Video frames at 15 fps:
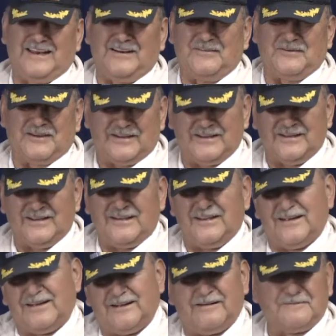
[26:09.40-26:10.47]
anyway,
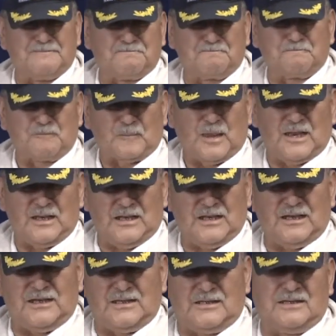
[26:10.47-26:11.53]
um,
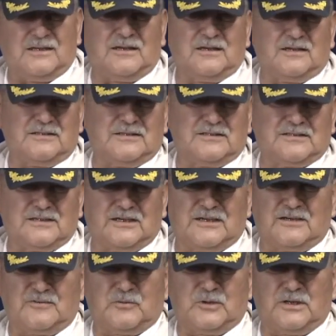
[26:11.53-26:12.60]
uh, let's see
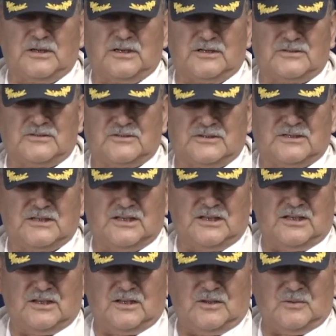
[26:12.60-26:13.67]
here. What else?
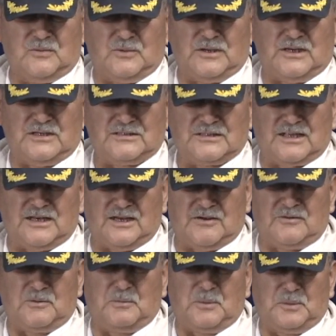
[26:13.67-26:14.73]
What else can I
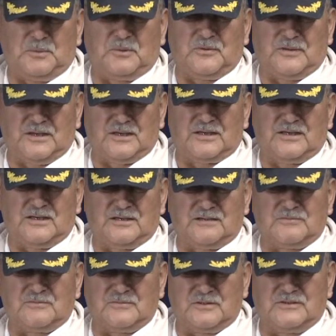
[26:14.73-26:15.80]
remember that
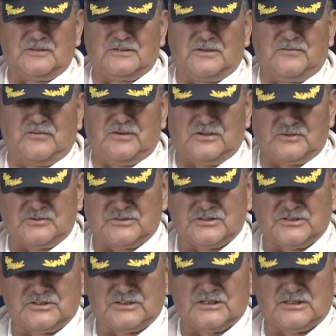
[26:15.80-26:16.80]
uh, is of interest?